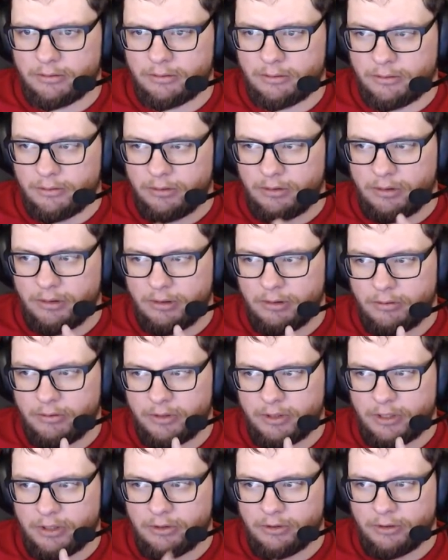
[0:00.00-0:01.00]
I was
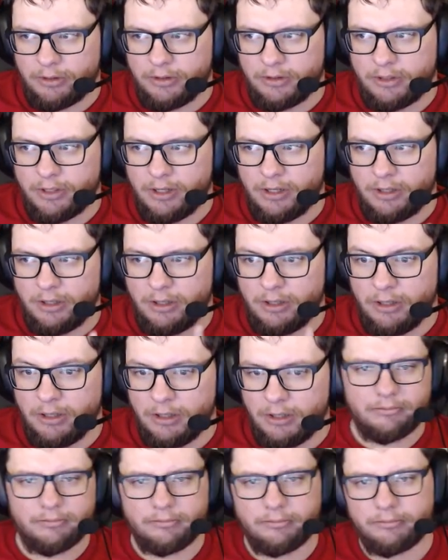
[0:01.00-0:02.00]
actually saying he
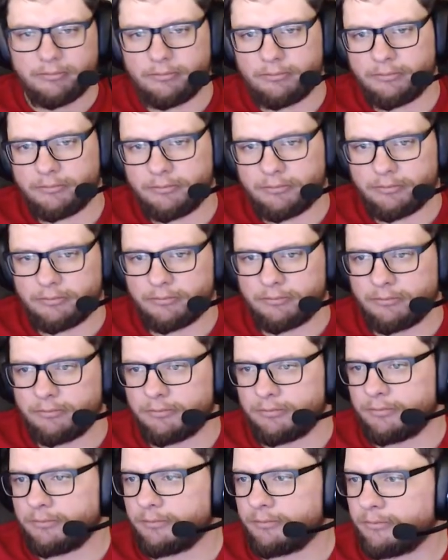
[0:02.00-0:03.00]
didn't. I know, but I can't
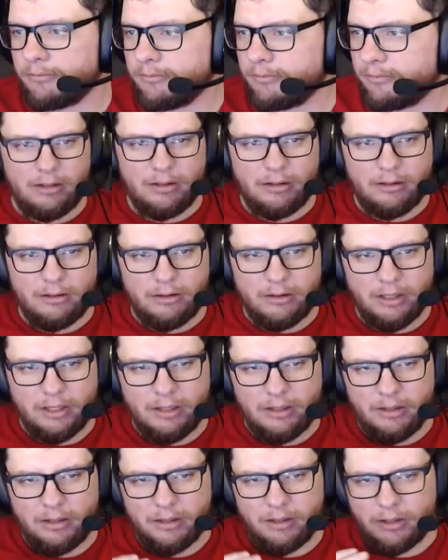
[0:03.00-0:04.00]
help myself.
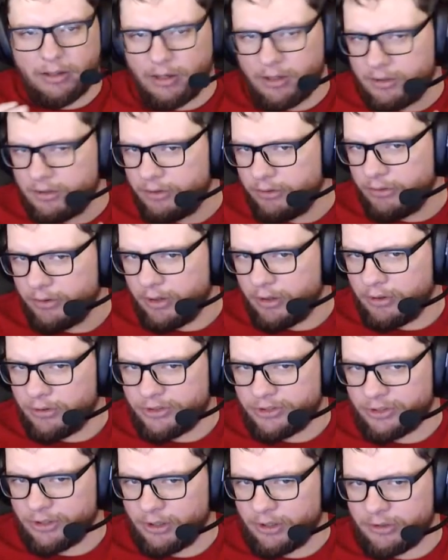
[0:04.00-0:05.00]
The Cartoon All
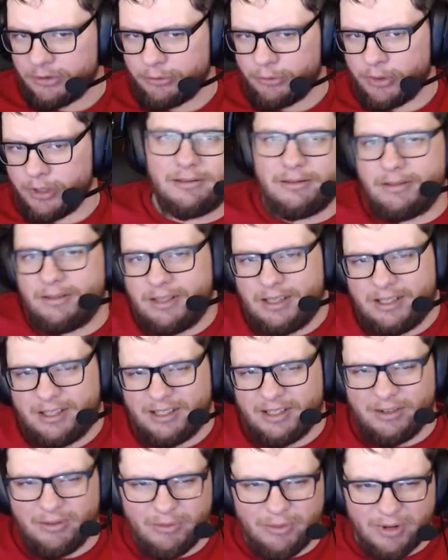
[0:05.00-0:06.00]
Stars one, it
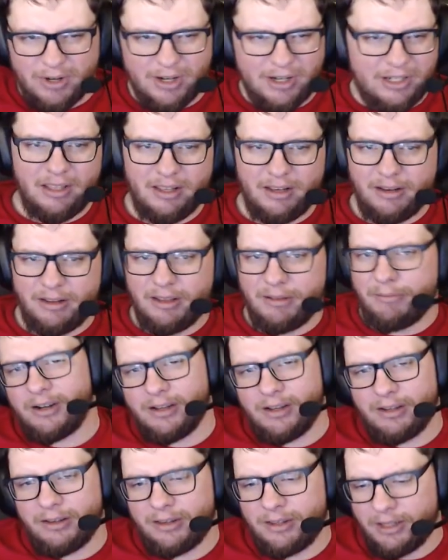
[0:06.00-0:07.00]
still worked. It
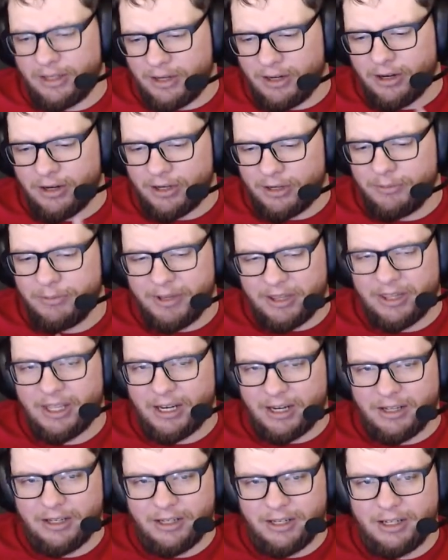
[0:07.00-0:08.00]
made the argument that
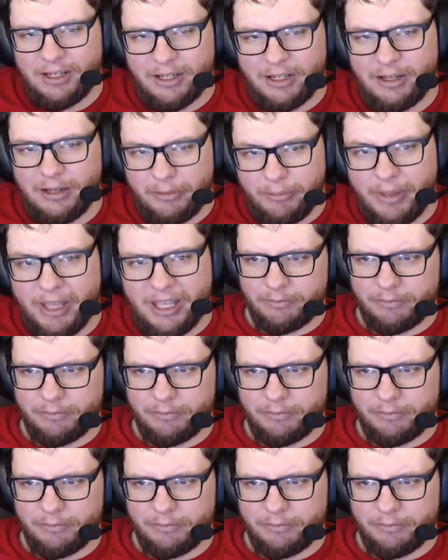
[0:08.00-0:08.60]
it needed to make.